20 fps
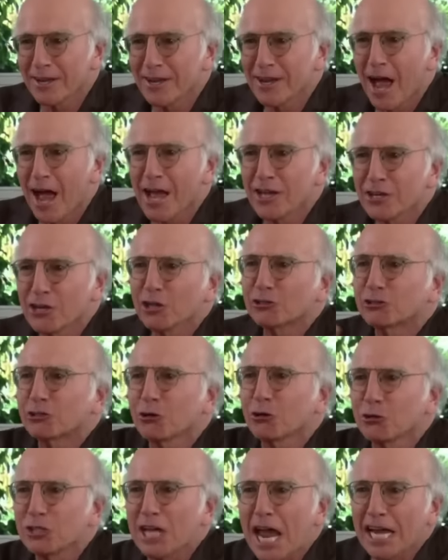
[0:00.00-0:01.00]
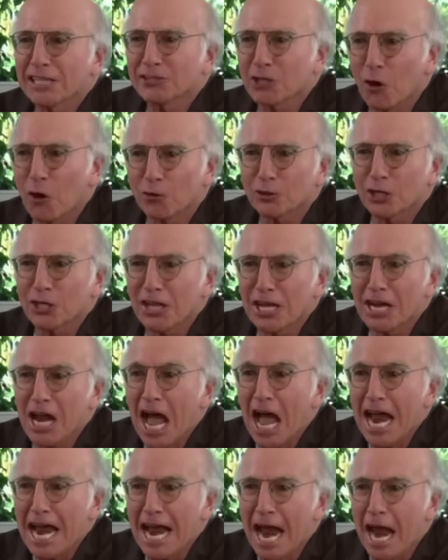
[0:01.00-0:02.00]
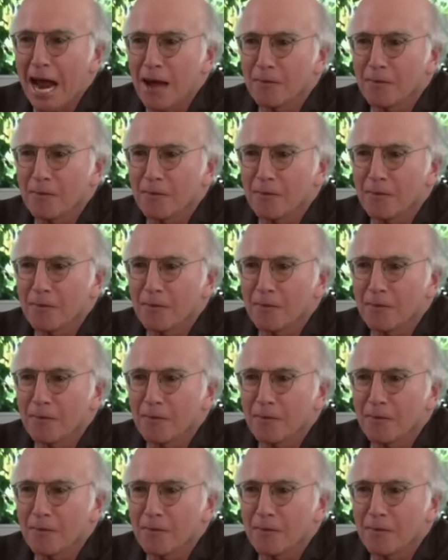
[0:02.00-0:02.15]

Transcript: You're two days older than I